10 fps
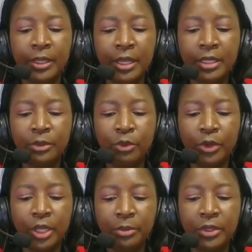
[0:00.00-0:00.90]
gained
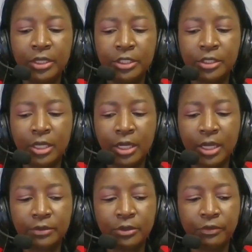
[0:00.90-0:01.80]
will help the National
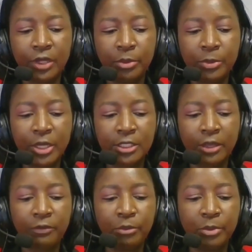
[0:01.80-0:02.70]
Archives of Namibia
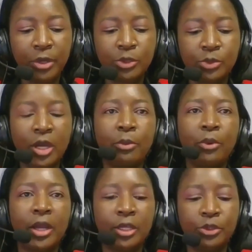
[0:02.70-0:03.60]
staff member to
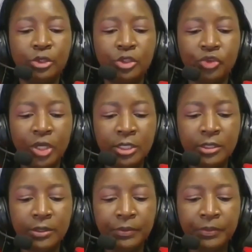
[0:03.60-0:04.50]
acquire new
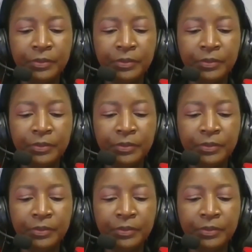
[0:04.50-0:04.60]
trend